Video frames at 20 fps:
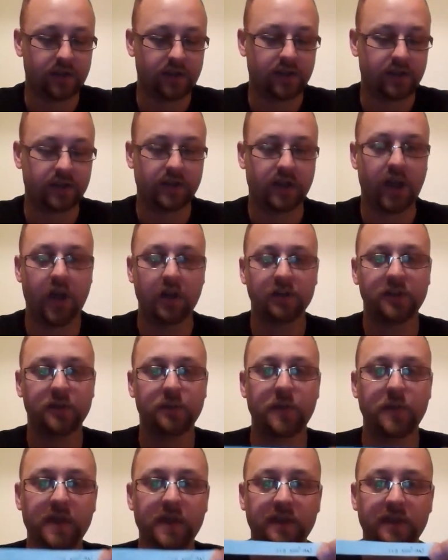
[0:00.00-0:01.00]
Carl
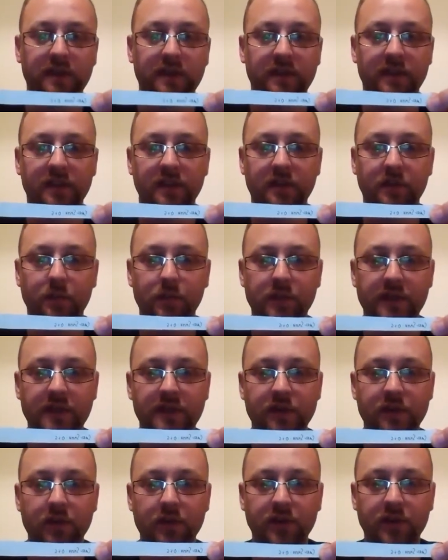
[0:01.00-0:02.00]
Smith with
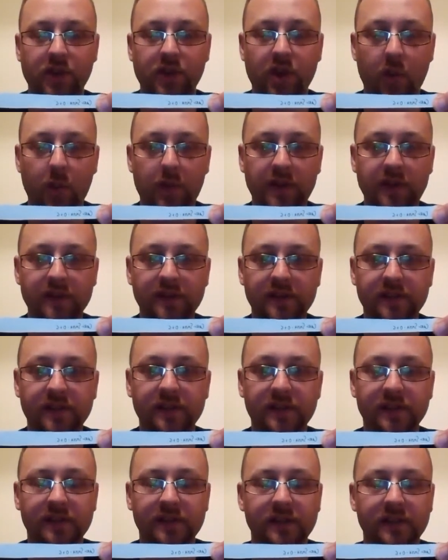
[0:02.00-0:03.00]
his Orcs and
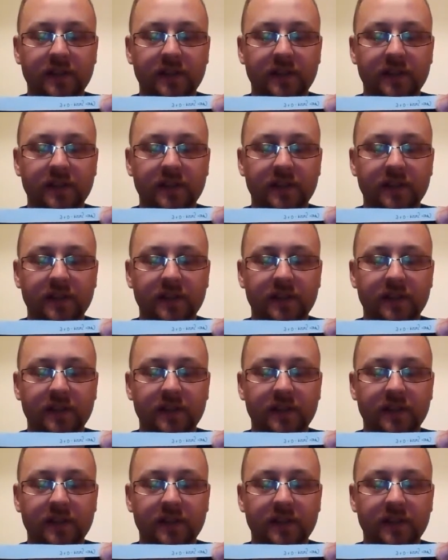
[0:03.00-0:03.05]
Goblins.